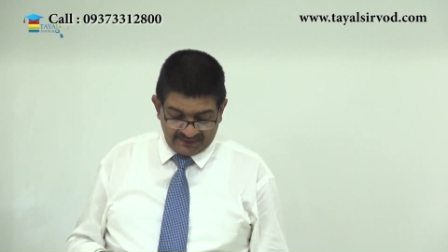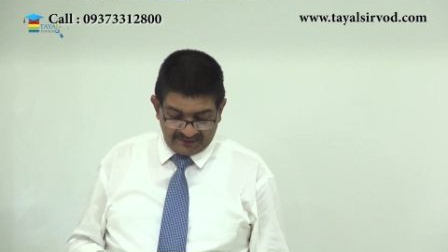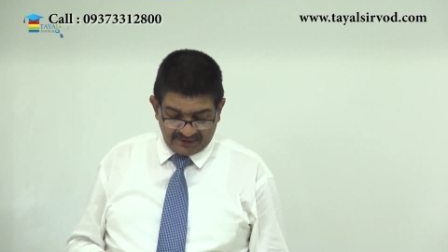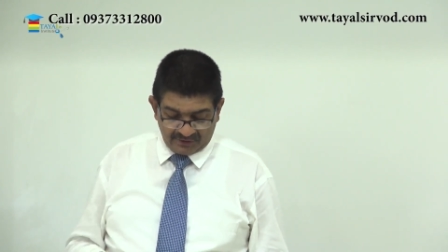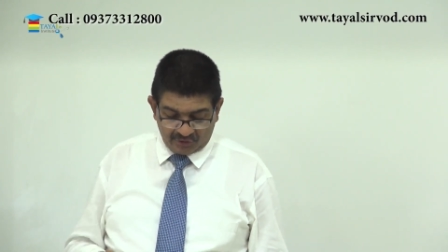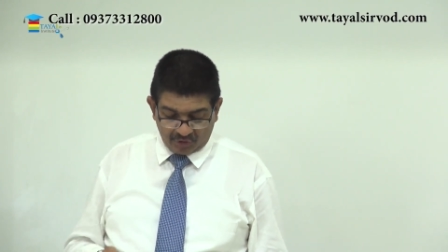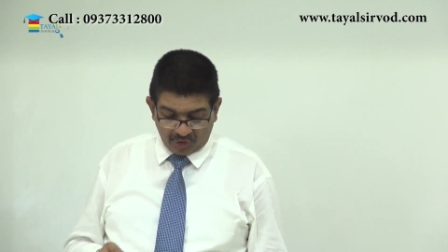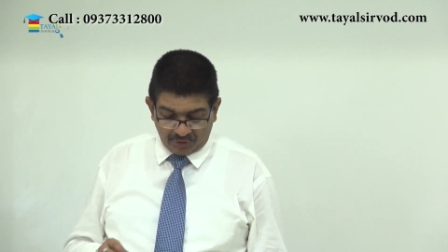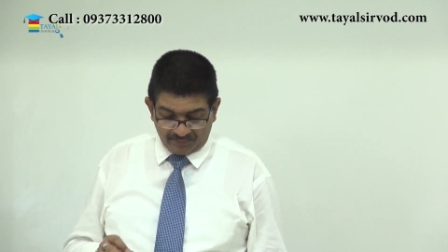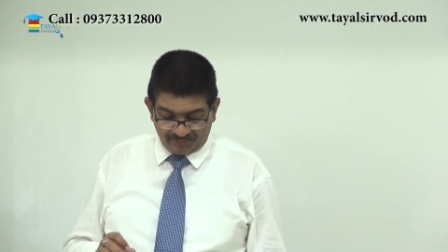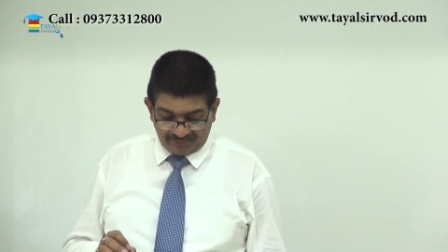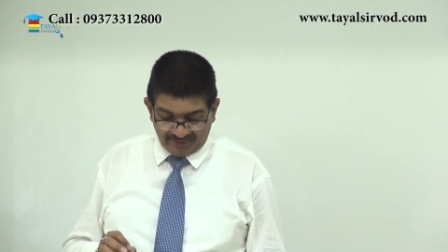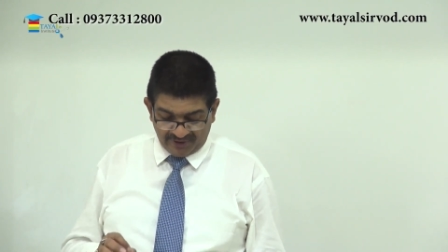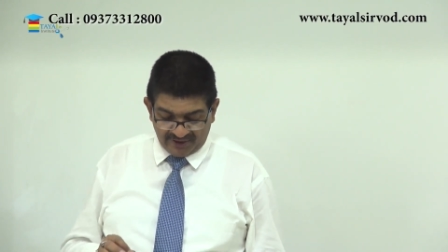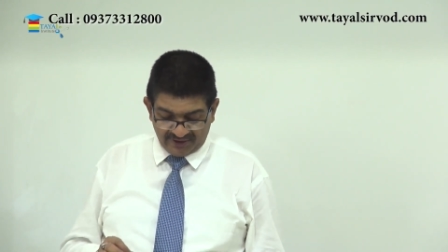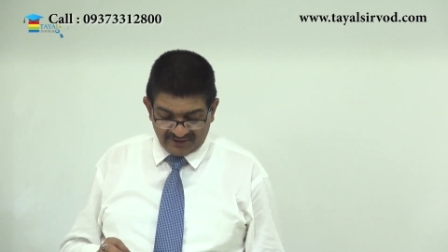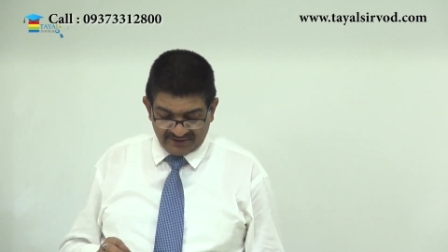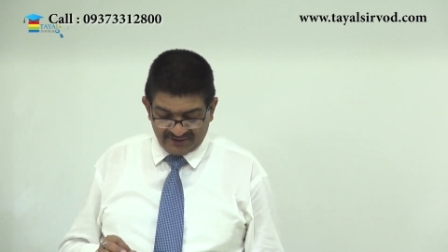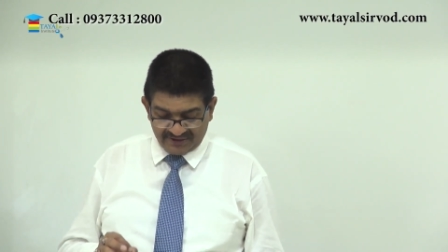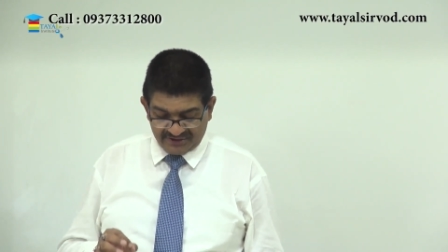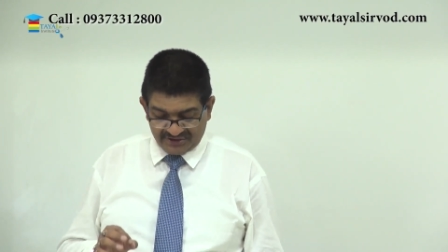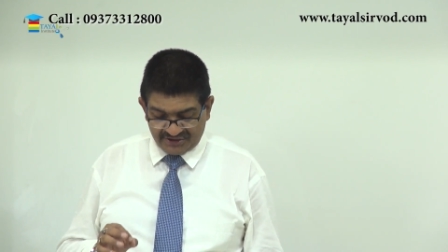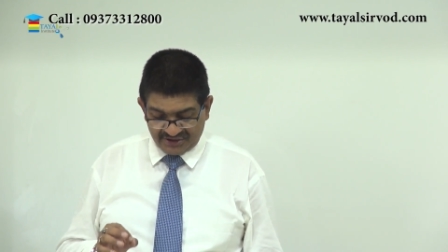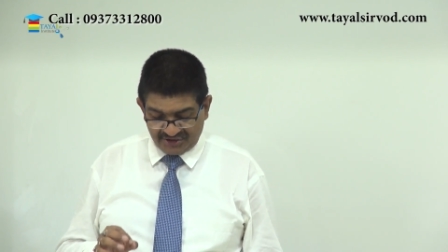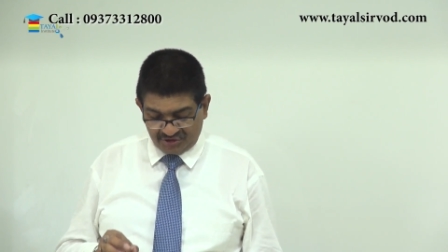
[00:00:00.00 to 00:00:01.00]
They
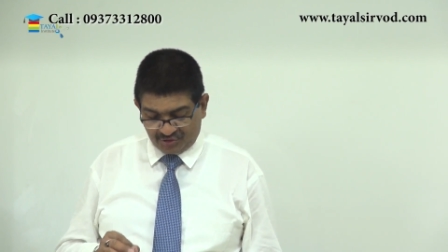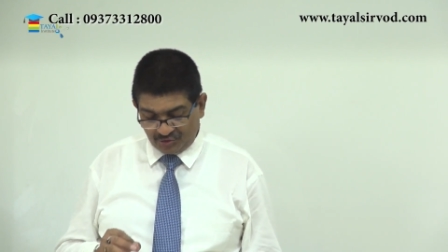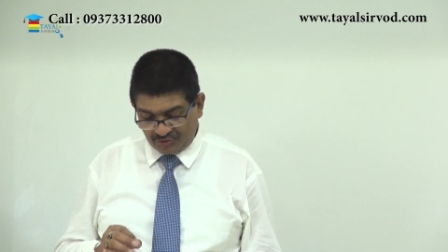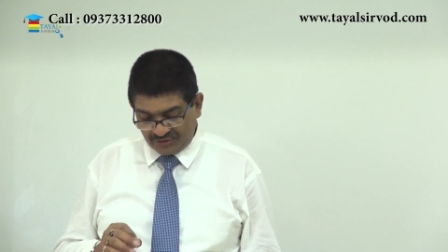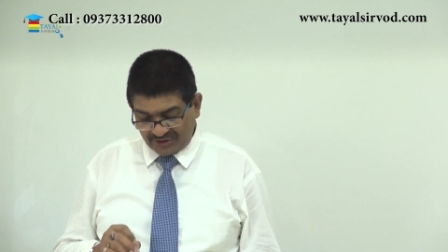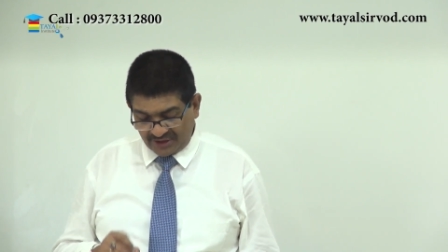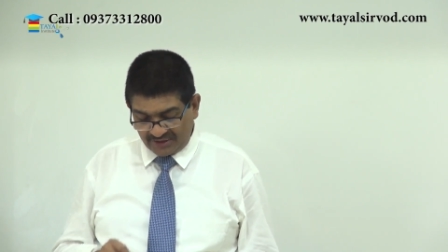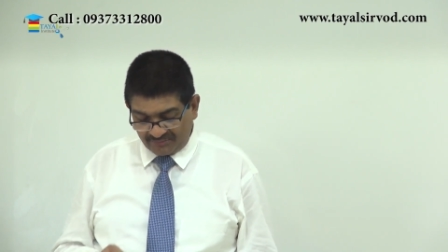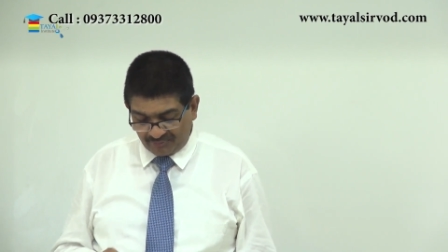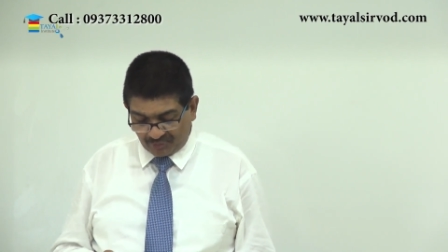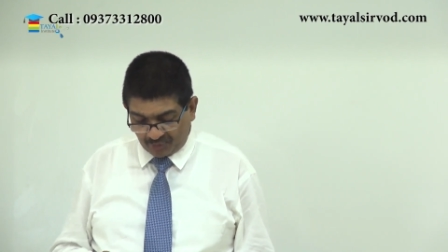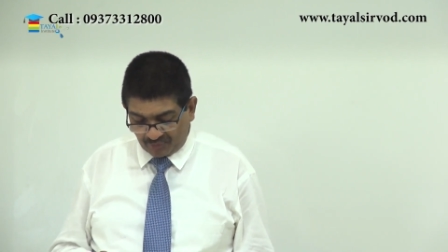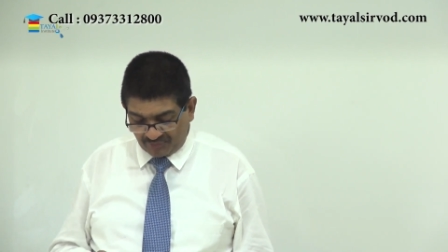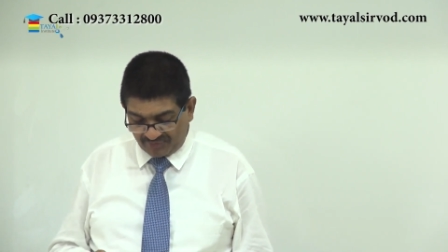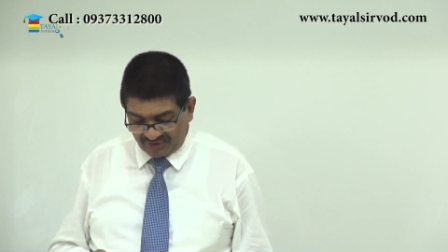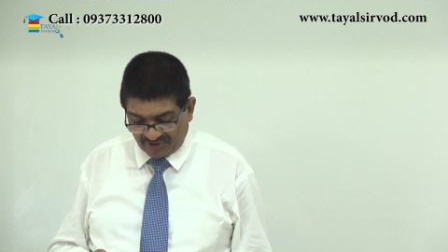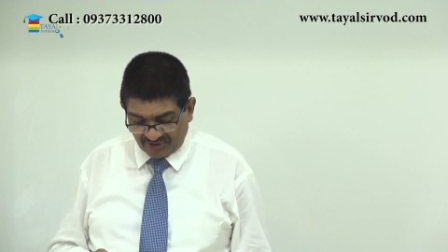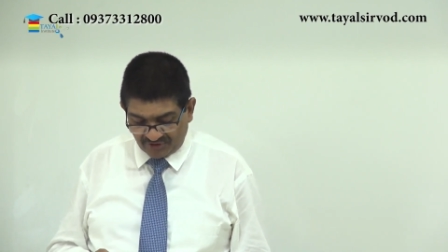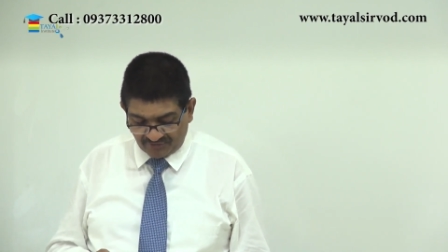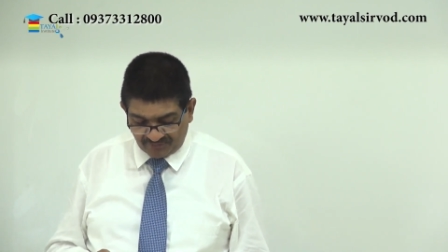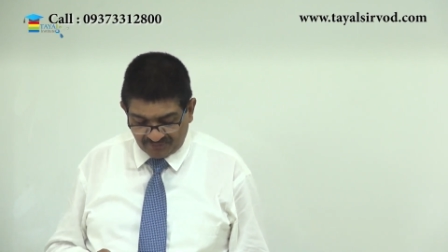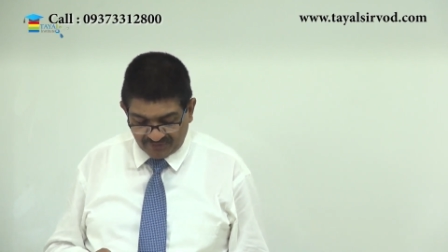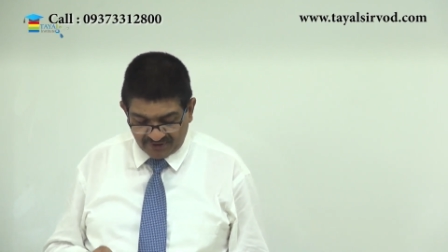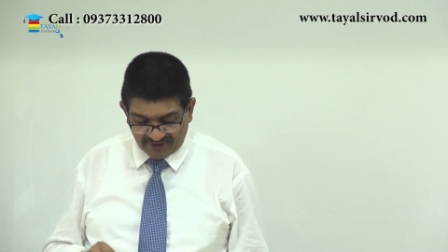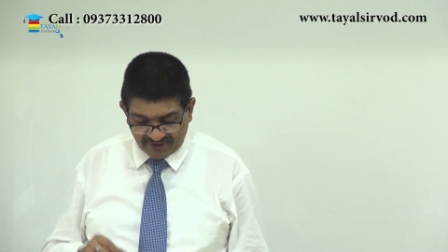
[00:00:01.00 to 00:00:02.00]
comprehend the statutory
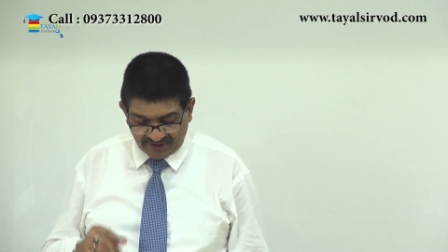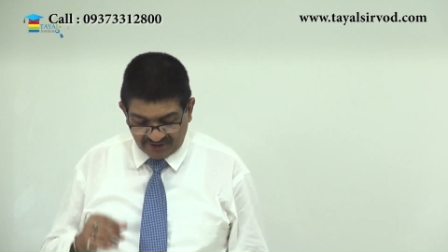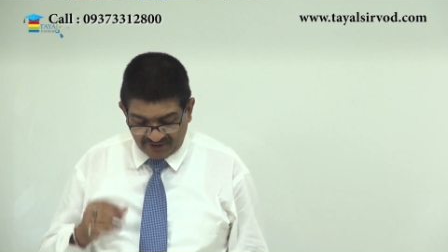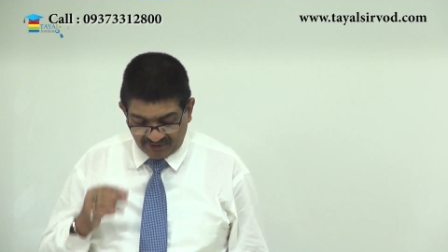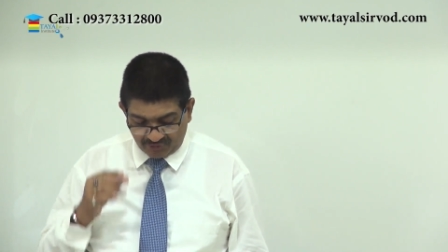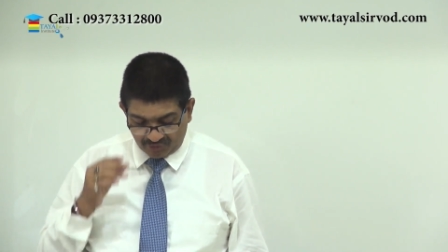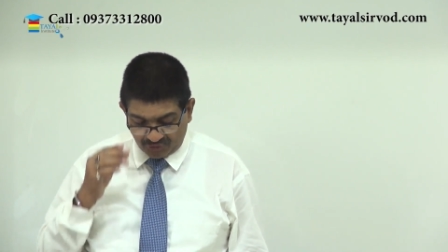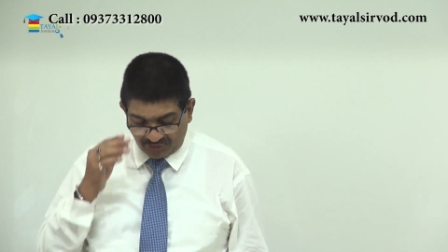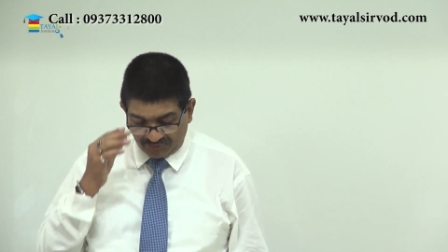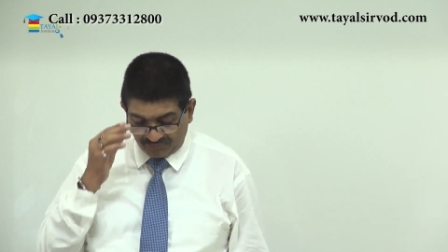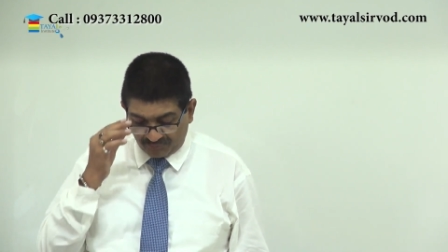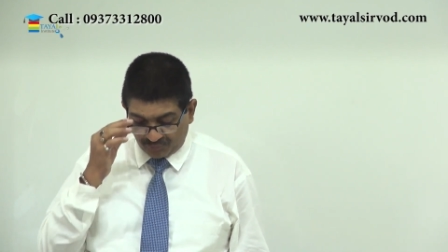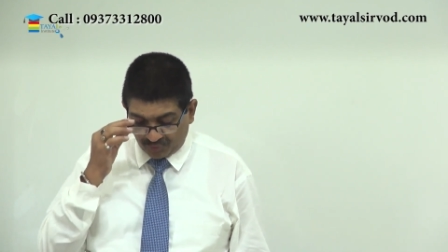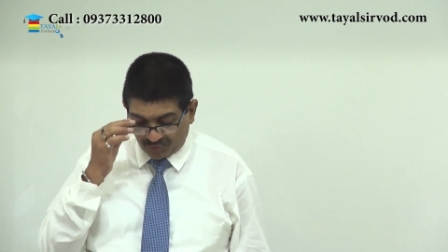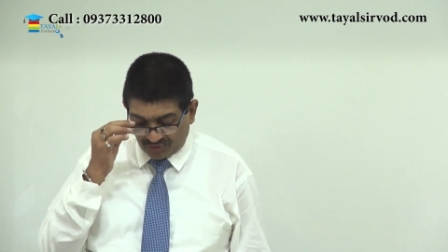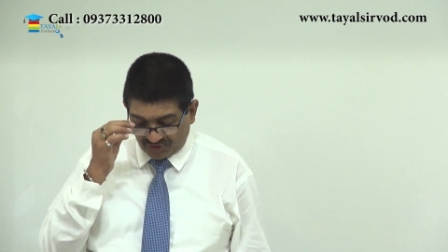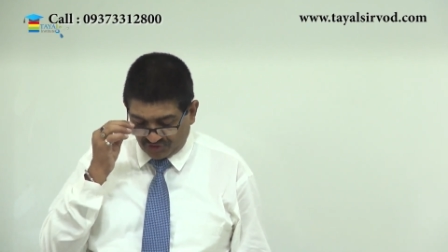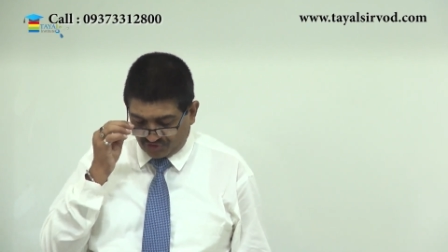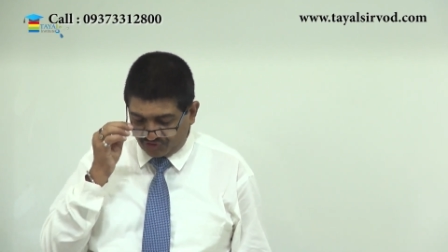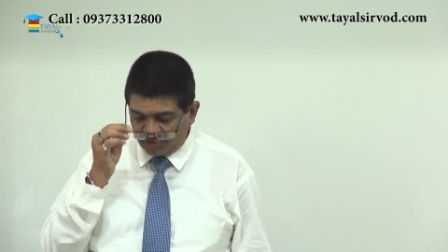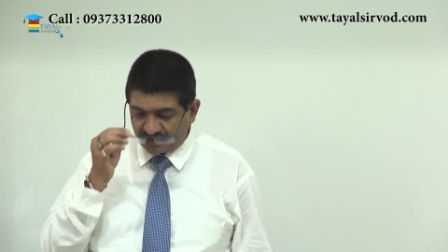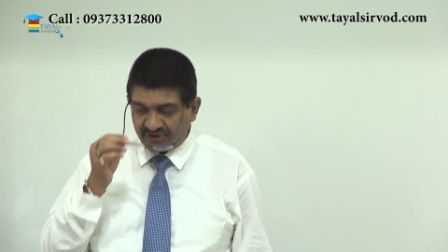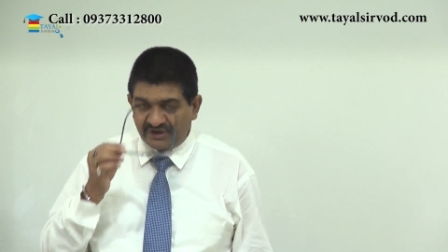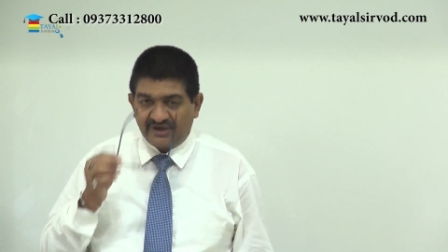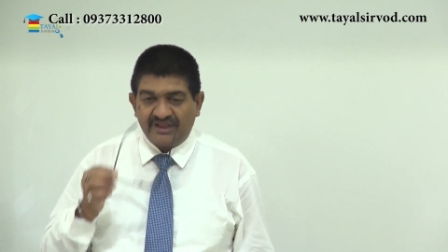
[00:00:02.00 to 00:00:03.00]
provisions pertaining to
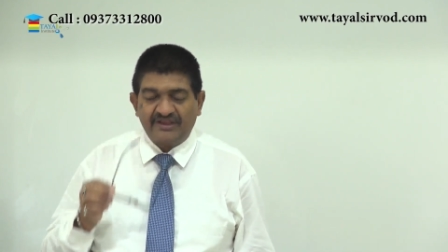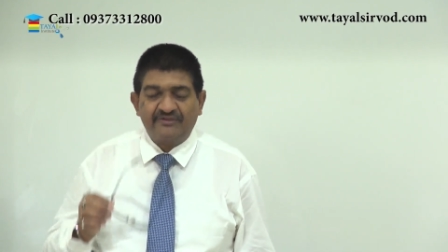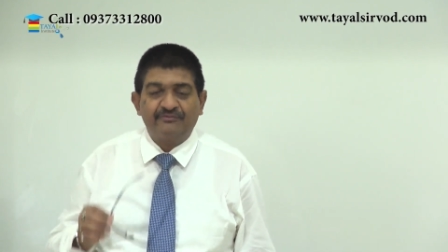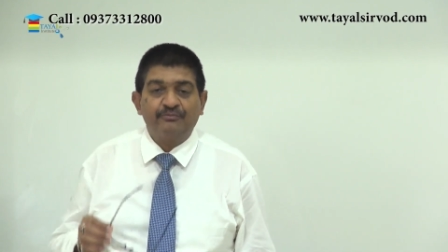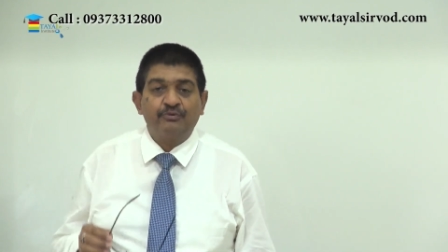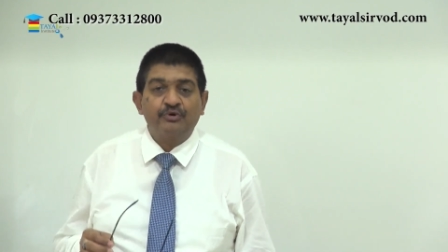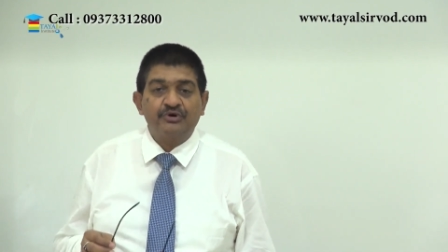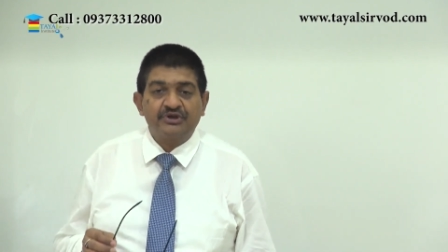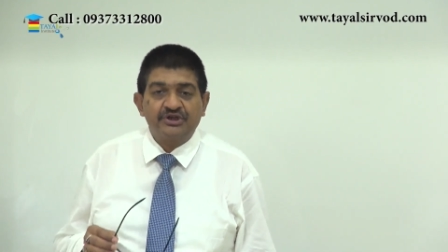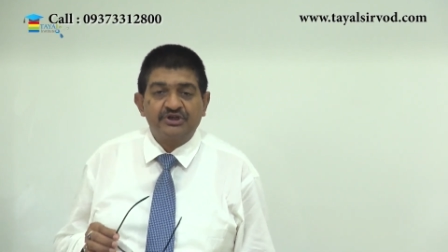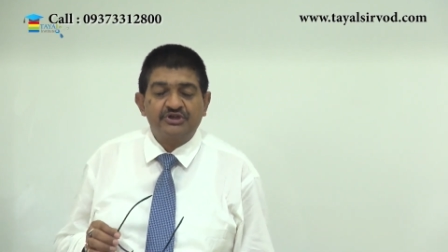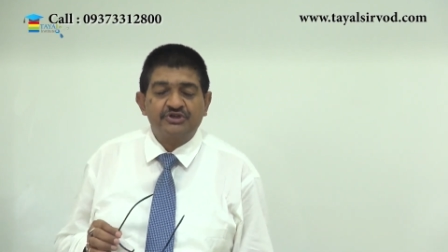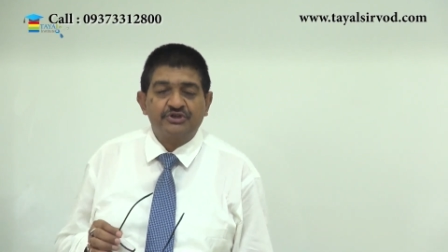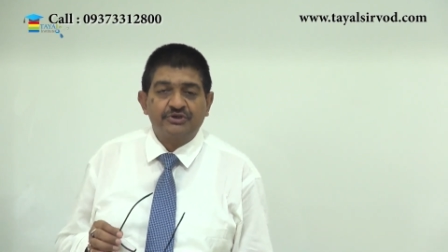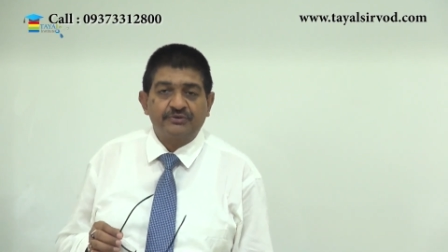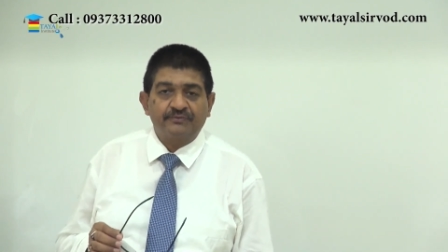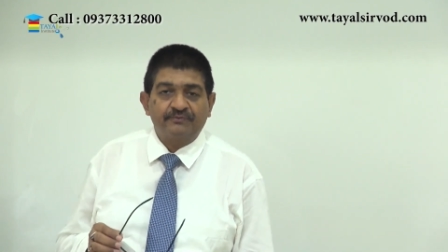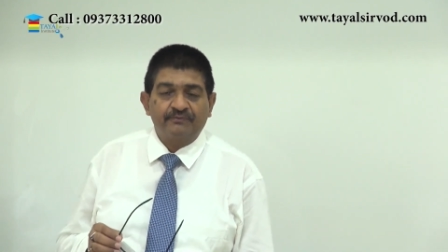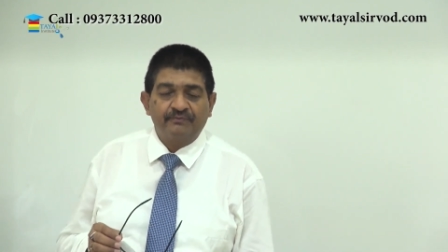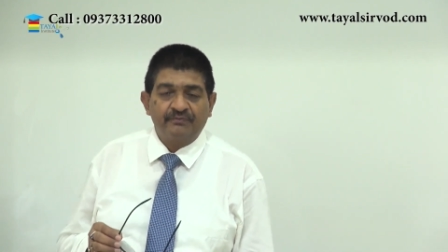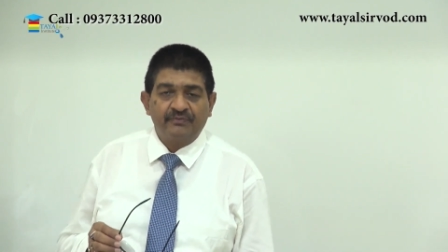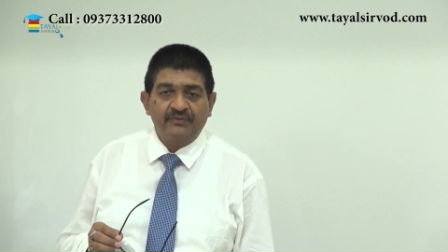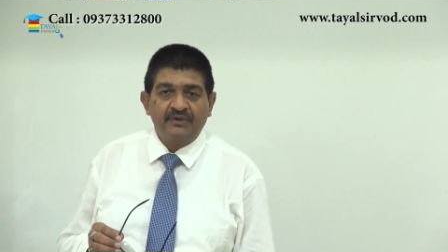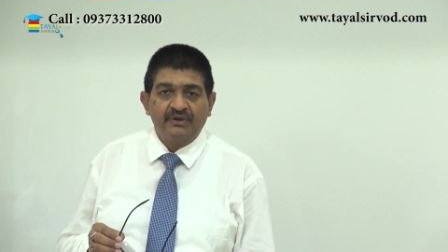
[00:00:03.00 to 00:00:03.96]
importation and exportation.